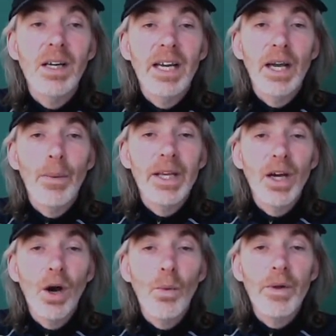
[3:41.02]
Here we
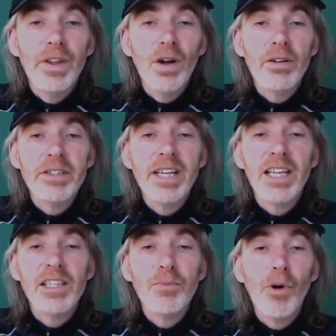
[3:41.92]
go with the Col du
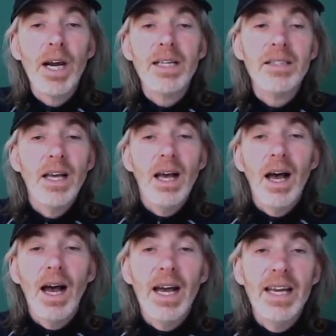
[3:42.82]
Saddle Springs.
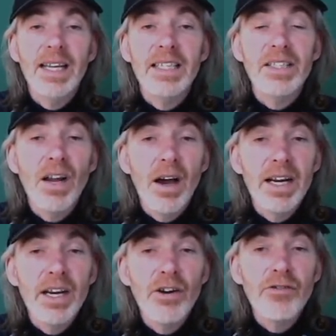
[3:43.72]
It is
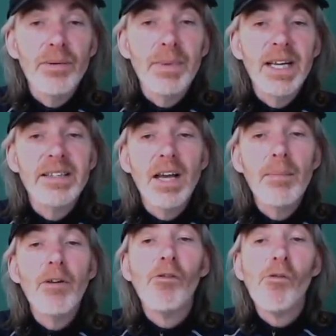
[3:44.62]
900 meters
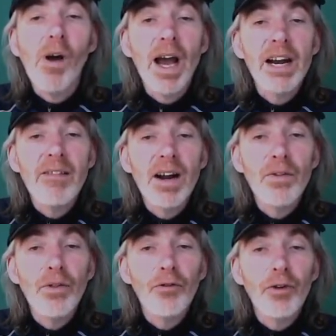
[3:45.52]
up, right around
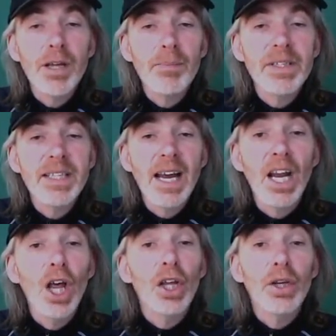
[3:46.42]
3%.
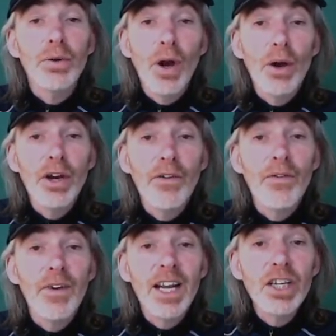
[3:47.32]
You know you're
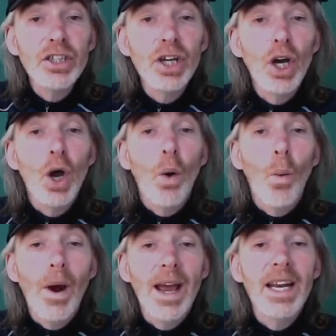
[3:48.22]
finished
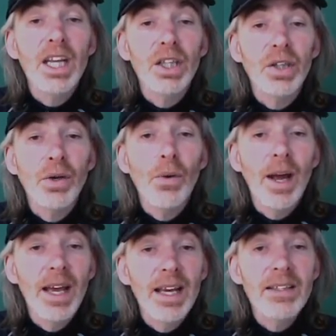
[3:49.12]
when you
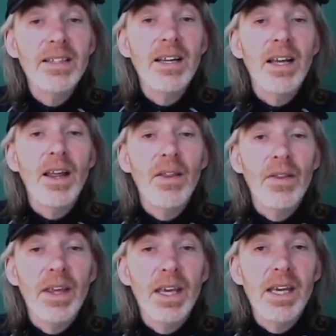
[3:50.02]
hit
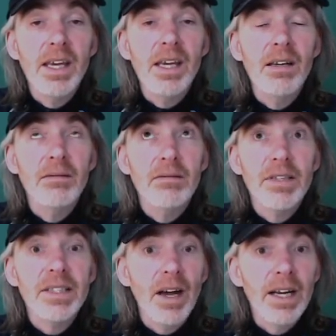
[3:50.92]
the
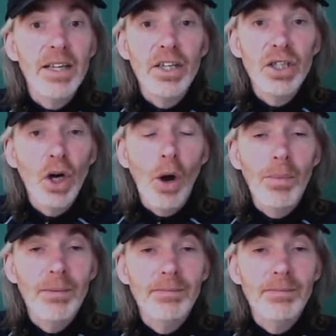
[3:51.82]
sign at the top.